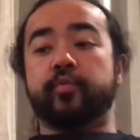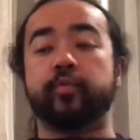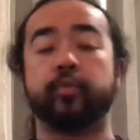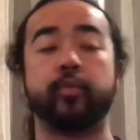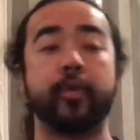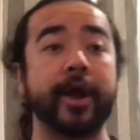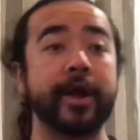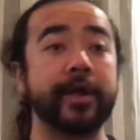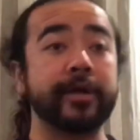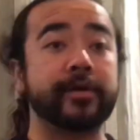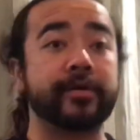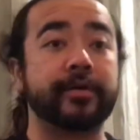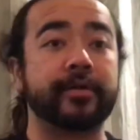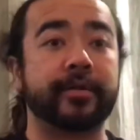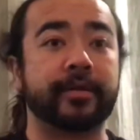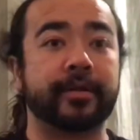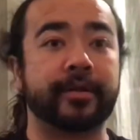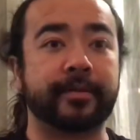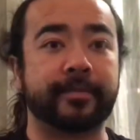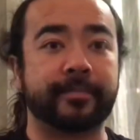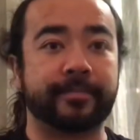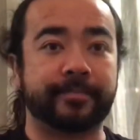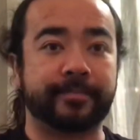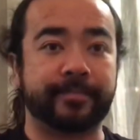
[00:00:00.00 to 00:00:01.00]

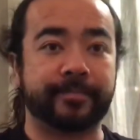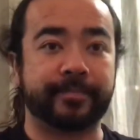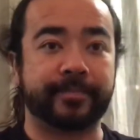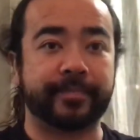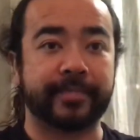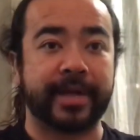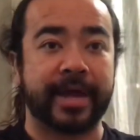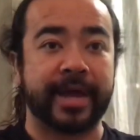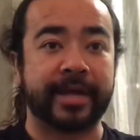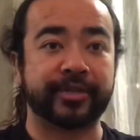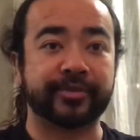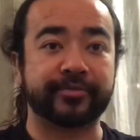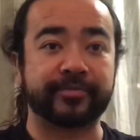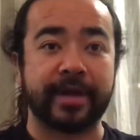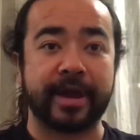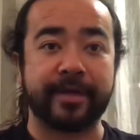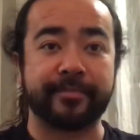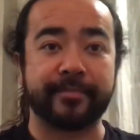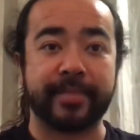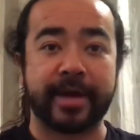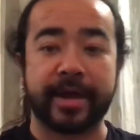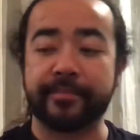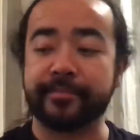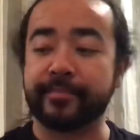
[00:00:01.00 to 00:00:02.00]
Well, I
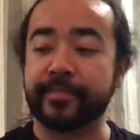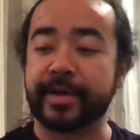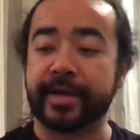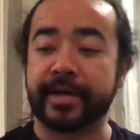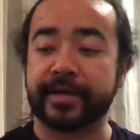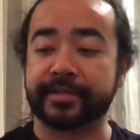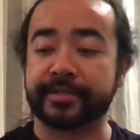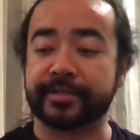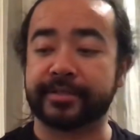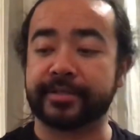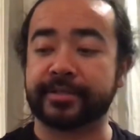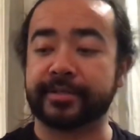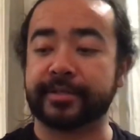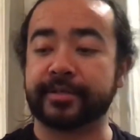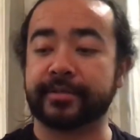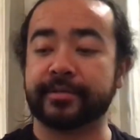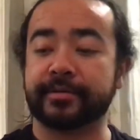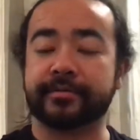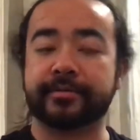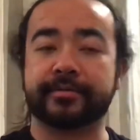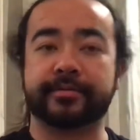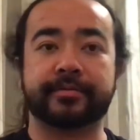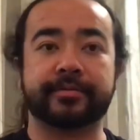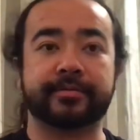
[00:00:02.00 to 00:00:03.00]
tried my best
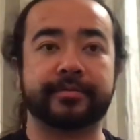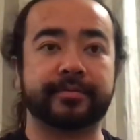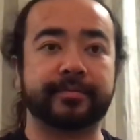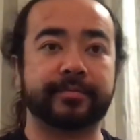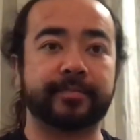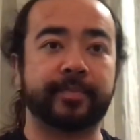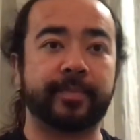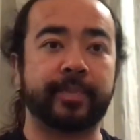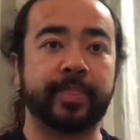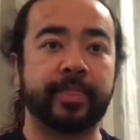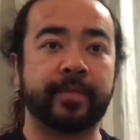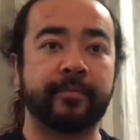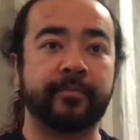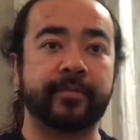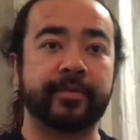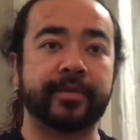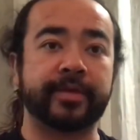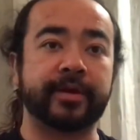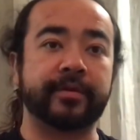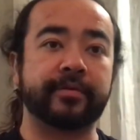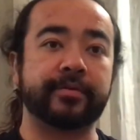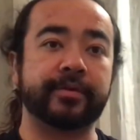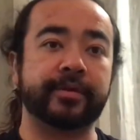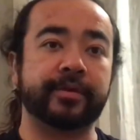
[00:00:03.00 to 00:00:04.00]

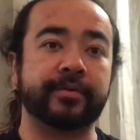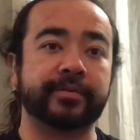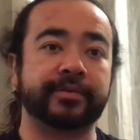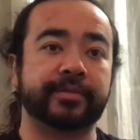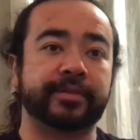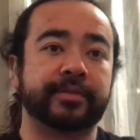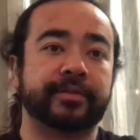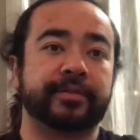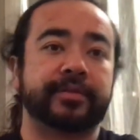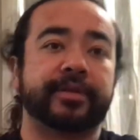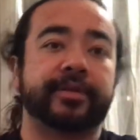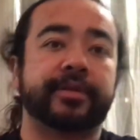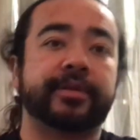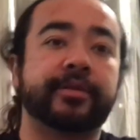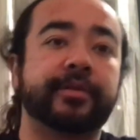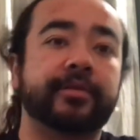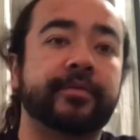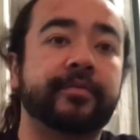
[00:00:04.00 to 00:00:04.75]
without using, like, you